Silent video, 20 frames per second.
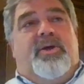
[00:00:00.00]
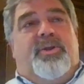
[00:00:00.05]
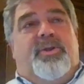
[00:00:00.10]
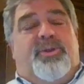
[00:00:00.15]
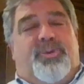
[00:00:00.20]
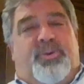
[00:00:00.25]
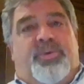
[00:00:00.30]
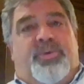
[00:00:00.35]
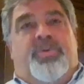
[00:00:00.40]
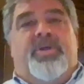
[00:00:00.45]

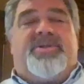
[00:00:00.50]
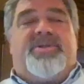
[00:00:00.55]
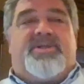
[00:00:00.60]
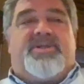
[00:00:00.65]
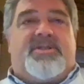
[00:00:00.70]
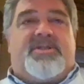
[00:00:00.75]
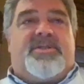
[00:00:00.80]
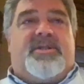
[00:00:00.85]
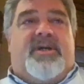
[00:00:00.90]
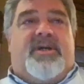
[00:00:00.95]
through
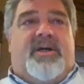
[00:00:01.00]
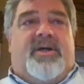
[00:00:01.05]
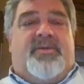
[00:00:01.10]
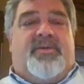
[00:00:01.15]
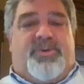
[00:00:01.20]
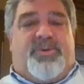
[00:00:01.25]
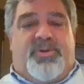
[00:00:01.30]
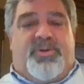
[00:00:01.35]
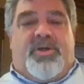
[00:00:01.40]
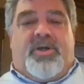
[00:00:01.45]

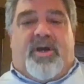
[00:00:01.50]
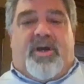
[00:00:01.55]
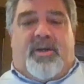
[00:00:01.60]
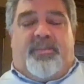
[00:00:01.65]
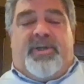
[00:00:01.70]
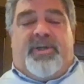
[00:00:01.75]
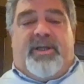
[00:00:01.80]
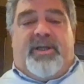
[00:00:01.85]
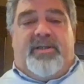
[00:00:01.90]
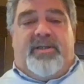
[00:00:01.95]
the
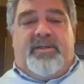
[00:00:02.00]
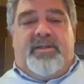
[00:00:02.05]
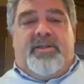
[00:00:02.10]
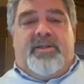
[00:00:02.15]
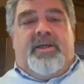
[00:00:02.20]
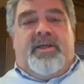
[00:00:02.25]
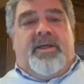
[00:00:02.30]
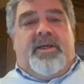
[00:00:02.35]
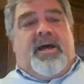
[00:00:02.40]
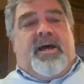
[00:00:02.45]
company.
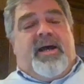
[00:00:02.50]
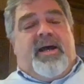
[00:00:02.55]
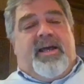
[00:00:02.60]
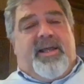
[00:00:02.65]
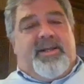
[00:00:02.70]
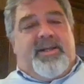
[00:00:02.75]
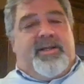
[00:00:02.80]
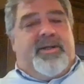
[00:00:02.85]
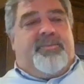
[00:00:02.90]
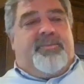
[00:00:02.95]
I
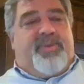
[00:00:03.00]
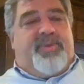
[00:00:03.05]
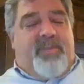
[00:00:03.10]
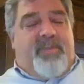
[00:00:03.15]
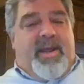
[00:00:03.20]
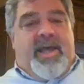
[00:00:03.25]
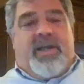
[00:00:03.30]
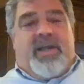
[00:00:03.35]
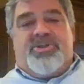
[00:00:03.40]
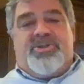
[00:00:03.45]
ended up the
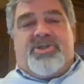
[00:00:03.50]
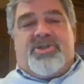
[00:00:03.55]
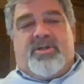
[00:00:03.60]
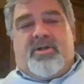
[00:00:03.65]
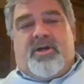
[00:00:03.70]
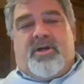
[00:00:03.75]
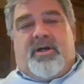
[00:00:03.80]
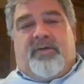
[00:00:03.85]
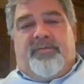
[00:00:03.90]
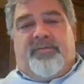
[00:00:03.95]

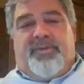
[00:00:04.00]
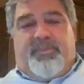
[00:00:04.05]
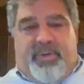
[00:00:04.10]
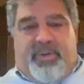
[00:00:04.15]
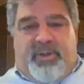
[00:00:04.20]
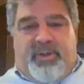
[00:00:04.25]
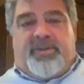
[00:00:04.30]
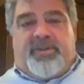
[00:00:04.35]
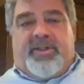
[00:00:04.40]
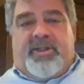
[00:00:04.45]
manager of the
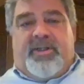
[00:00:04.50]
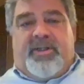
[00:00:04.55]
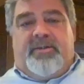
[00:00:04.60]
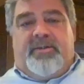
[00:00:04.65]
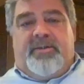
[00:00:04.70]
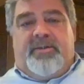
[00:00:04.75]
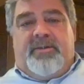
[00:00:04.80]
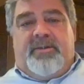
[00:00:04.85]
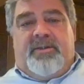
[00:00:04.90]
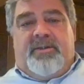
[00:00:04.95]
building
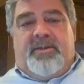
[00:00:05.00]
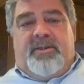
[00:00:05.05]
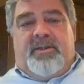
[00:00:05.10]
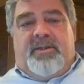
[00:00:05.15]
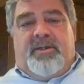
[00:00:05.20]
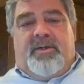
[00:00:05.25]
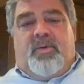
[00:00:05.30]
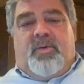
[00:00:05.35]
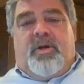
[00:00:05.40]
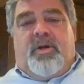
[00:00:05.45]

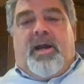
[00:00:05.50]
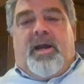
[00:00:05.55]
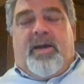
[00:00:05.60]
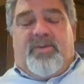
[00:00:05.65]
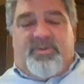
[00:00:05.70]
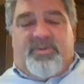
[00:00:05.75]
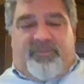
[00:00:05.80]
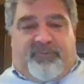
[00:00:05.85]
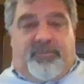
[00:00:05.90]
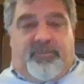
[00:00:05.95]
where I
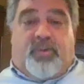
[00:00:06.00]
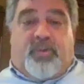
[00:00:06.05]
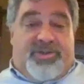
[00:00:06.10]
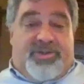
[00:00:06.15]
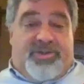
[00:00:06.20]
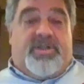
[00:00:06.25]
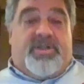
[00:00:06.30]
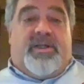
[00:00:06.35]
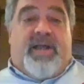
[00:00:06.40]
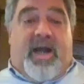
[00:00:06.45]
was
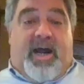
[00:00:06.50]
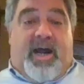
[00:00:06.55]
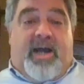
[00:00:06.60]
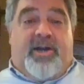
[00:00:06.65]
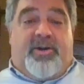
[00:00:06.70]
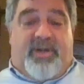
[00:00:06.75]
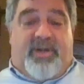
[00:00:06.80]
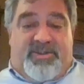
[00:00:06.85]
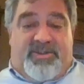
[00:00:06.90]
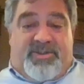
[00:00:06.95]
originally
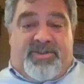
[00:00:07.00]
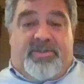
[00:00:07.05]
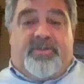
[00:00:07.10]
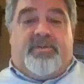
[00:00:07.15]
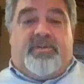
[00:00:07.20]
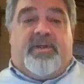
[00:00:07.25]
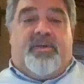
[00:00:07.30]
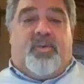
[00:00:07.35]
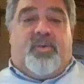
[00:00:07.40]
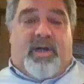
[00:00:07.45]
hired
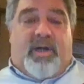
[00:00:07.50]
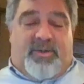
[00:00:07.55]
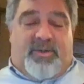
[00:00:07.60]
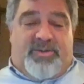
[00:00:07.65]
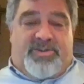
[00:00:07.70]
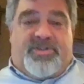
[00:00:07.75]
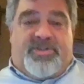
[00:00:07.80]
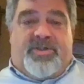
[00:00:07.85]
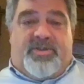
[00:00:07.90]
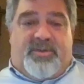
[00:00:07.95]
into and what I
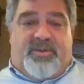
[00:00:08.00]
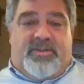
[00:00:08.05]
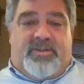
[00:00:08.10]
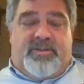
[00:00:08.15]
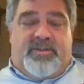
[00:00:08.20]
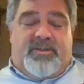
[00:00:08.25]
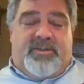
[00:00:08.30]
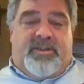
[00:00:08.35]
was doing.